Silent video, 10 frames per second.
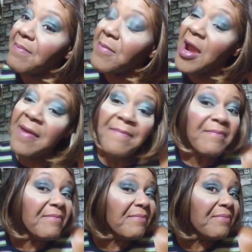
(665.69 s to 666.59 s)
Right?
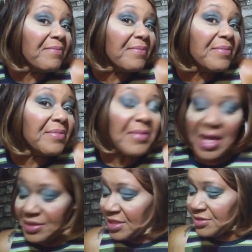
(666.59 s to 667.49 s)

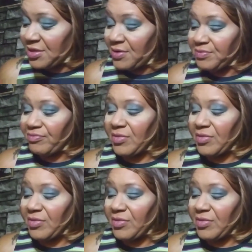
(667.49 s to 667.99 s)
I think so.